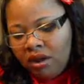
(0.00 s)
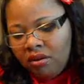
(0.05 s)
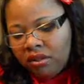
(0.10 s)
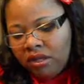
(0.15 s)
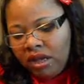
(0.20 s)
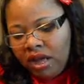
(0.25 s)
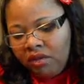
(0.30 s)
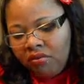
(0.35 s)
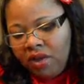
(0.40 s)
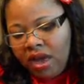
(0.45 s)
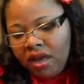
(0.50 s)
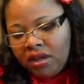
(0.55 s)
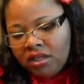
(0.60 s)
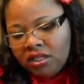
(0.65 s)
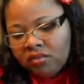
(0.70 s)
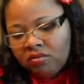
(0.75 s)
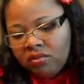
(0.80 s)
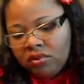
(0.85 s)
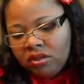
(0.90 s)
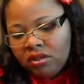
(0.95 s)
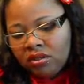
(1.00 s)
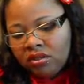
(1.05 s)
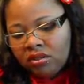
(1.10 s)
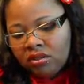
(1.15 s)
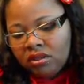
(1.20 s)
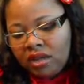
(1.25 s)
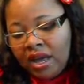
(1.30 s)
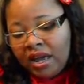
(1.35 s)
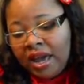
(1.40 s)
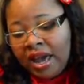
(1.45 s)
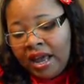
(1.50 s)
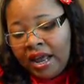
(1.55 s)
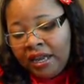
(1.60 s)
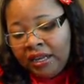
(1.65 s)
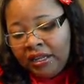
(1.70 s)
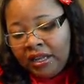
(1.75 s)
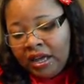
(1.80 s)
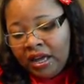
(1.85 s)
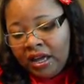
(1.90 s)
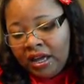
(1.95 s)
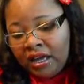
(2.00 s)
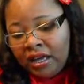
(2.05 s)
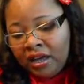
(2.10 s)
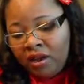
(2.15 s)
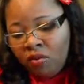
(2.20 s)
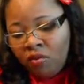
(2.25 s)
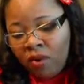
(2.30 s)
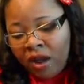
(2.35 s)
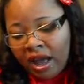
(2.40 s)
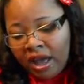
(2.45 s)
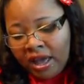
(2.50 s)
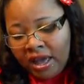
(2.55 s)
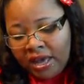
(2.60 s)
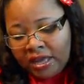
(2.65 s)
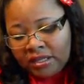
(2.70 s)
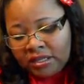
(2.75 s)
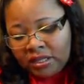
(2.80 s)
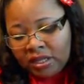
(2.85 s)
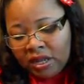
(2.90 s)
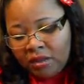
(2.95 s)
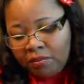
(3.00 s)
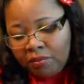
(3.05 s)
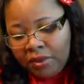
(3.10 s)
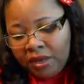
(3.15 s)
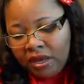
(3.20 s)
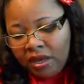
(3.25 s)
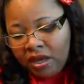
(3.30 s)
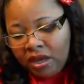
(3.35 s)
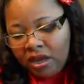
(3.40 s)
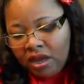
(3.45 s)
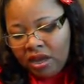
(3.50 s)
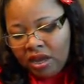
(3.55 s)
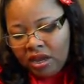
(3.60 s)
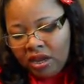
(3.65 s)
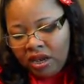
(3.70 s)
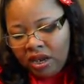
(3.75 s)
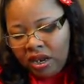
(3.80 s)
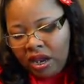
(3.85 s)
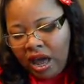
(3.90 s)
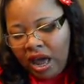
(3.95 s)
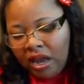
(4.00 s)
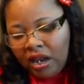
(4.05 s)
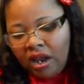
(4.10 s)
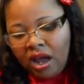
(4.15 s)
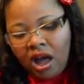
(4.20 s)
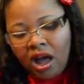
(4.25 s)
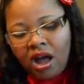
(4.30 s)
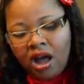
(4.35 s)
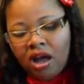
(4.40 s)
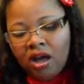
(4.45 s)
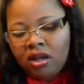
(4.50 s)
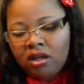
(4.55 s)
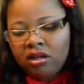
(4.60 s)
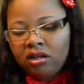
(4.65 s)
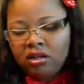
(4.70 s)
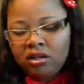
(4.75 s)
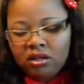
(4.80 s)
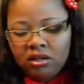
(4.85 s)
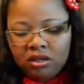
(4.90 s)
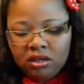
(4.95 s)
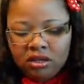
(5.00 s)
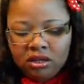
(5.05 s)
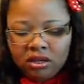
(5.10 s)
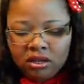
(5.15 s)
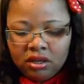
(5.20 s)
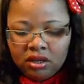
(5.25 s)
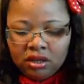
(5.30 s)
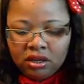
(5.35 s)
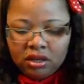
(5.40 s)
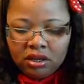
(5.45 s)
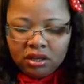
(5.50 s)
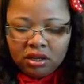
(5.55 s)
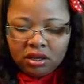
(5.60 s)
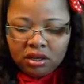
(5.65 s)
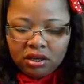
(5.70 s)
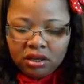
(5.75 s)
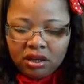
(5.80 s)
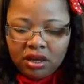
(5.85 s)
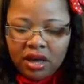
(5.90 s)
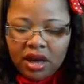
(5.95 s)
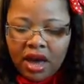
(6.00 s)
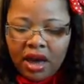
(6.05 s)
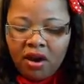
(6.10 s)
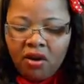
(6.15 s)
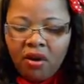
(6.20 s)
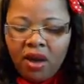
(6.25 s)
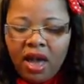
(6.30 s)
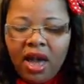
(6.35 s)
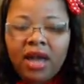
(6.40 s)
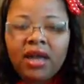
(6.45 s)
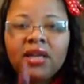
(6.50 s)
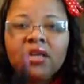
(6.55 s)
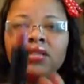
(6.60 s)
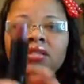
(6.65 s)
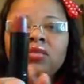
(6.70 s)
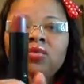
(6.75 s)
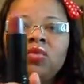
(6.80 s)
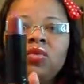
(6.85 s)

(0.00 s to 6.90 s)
I don't think I've had this one. I got a uh, NYX Lippy and Lala. Yeah, I don't have this